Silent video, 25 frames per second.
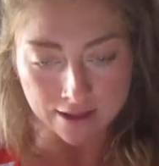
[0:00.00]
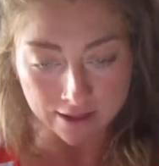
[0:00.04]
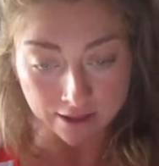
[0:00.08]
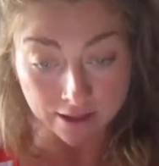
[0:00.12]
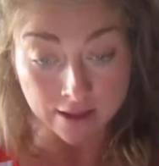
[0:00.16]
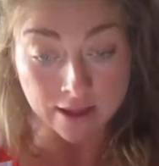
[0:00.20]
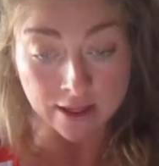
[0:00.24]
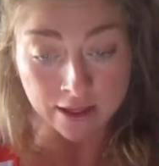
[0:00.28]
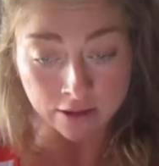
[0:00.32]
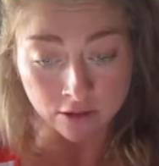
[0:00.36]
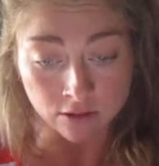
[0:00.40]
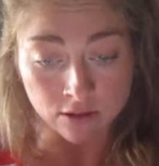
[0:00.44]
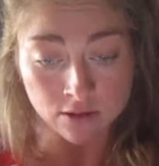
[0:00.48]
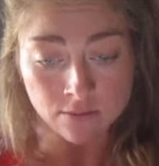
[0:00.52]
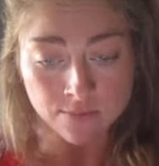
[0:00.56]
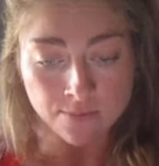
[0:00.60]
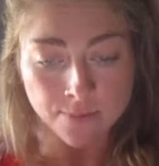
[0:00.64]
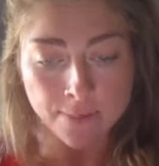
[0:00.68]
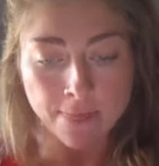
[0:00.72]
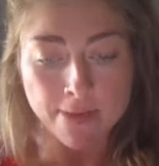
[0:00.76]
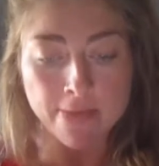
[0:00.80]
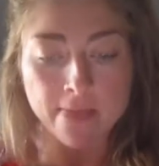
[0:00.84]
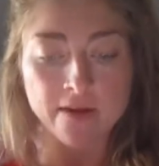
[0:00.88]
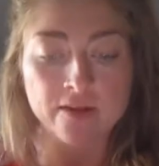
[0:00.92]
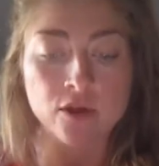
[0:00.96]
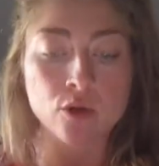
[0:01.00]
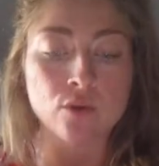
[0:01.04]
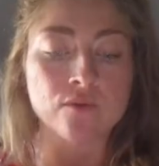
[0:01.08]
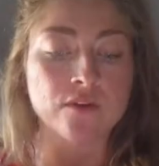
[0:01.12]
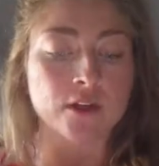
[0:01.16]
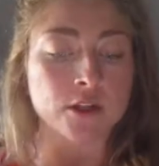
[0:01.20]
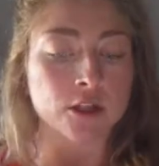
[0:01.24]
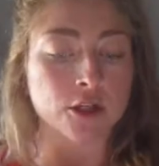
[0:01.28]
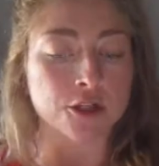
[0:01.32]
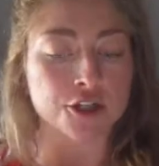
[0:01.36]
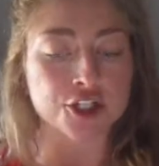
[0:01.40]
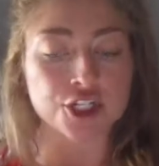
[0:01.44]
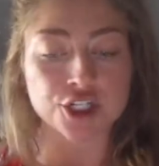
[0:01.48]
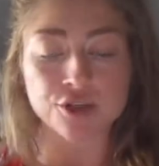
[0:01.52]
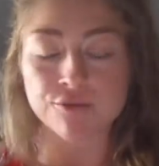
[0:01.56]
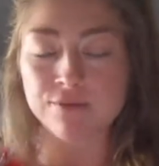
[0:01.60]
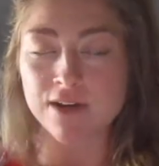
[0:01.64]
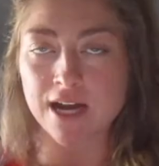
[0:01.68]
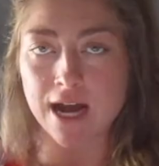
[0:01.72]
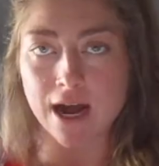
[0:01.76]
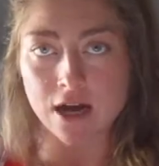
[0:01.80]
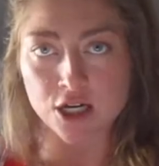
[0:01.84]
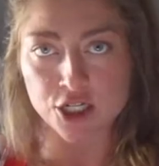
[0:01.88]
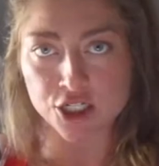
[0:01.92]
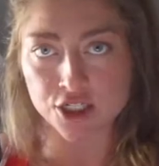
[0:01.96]
ill, you have allergic
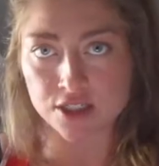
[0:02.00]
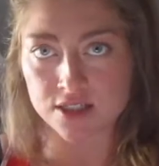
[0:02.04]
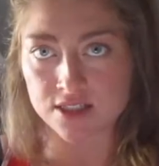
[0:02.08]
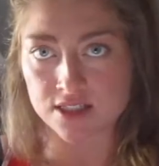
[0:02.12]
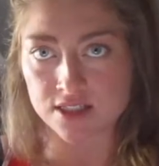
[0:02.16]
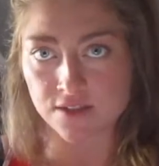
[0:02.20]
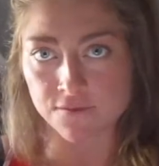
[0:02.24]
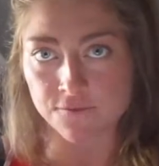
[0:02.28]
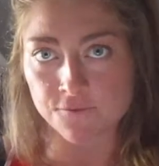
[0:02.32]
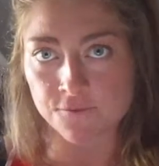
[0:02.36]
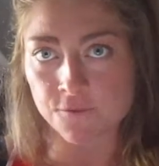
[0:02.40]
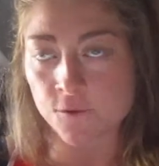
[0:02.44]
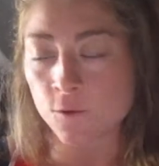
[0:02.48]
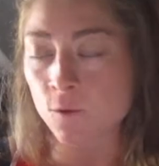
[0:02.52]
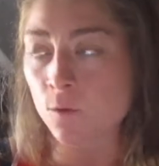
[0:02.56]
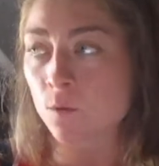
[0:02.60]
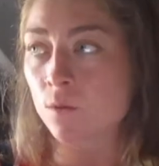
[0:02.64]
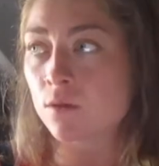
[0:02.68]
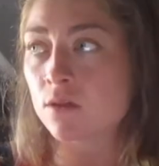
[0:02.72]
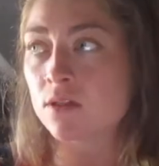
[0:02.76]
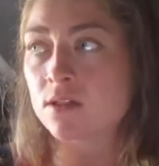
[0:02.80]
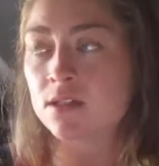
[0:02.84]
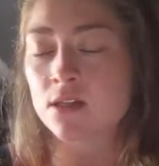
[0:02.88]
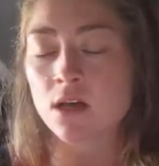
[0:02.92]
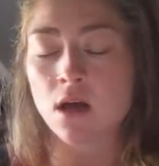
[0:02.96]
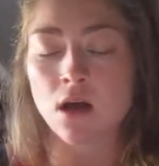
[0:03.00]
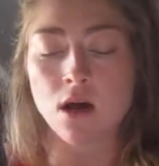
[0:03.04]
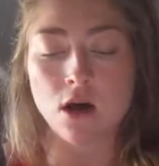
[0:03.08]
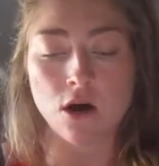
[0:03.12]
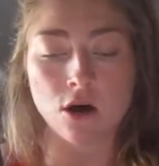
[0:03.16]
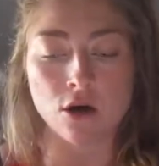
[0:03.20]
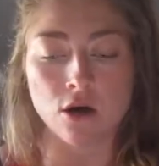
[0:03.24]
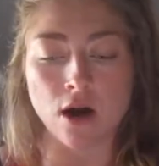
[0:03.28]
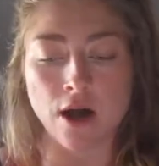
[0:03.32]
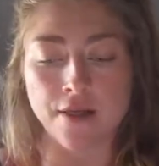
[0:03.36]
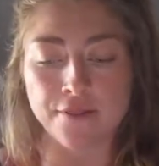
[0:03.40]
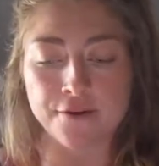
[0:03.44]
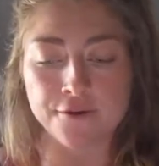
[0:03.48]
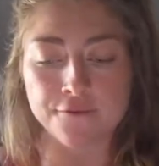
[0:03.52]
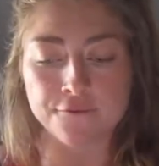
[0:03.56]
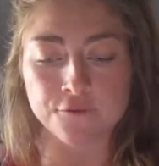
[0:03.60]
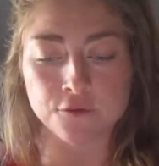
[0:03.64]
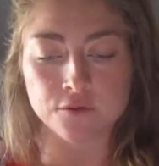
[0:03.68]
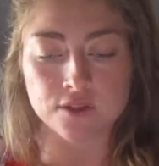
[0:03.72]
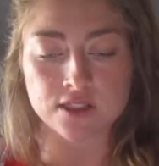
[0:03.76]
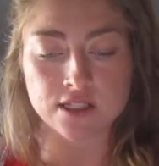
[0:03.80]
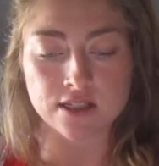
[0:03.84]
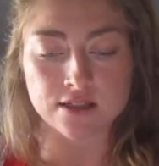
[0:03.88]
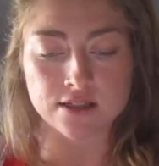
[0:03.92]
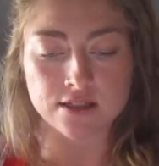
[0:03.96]
reactions to foods or other food
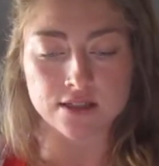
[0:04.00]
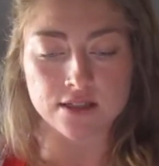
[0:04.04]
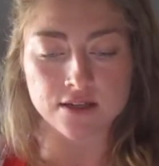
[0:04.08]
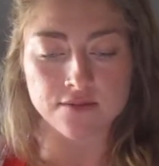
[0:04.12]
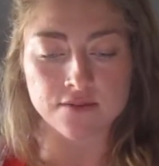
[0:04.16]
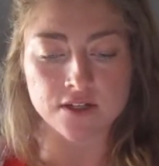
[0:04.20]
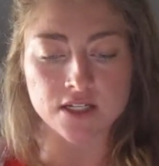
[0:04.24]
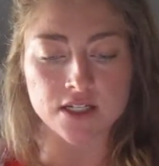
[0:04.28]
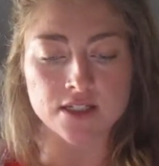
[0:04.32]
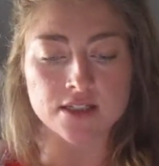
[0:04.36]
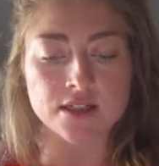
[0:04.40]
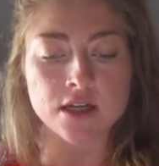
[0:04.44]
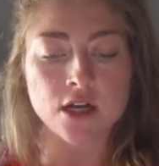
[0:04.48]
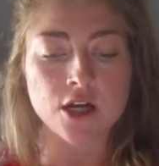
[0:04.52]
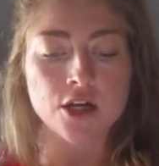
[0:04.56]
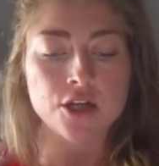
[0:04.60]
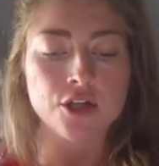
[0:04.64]
sensitivities,